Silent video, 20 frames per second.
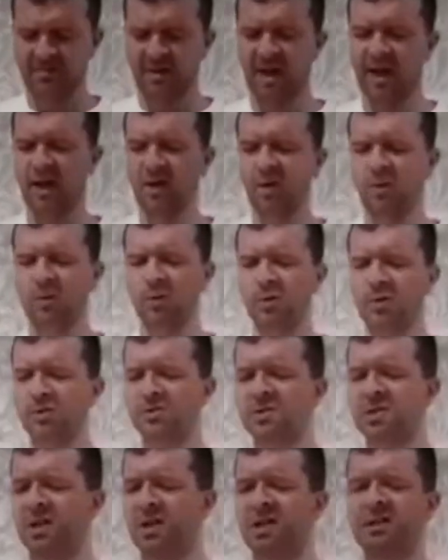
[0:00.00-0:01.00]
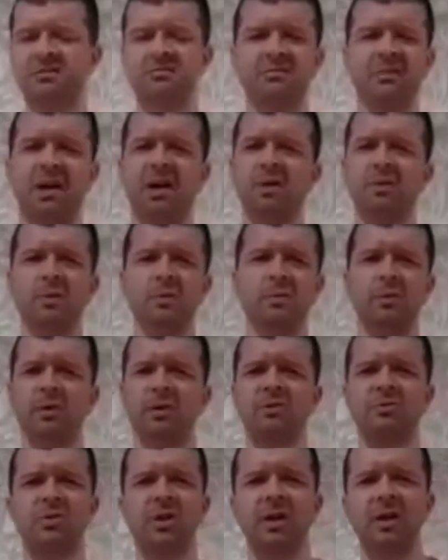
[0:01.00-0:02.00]
Our water, I wouldn't want
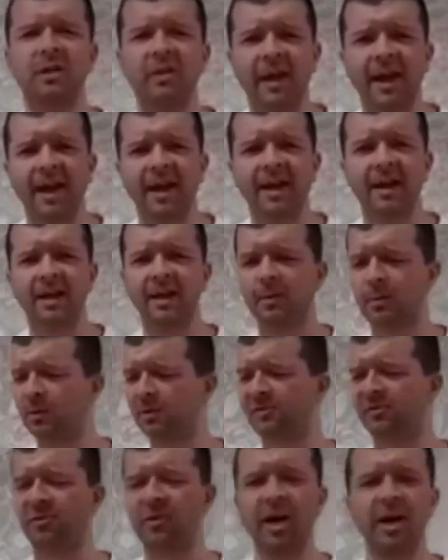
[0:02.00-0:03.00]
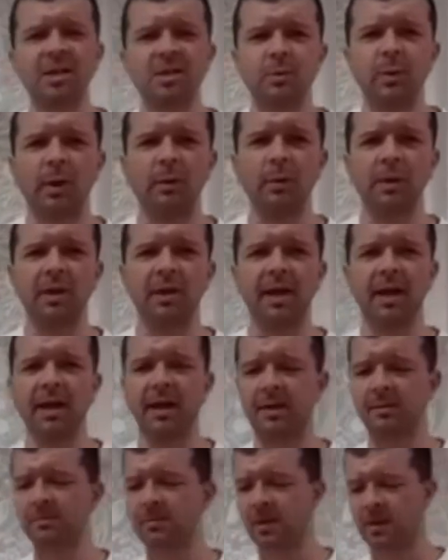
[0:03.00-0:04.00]
to drink that. It was fresh when we
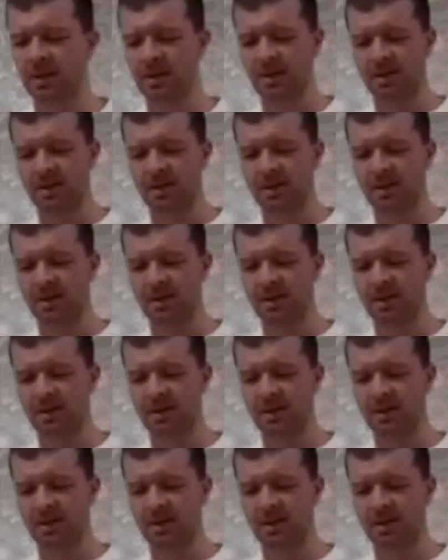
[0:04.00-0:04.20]
came.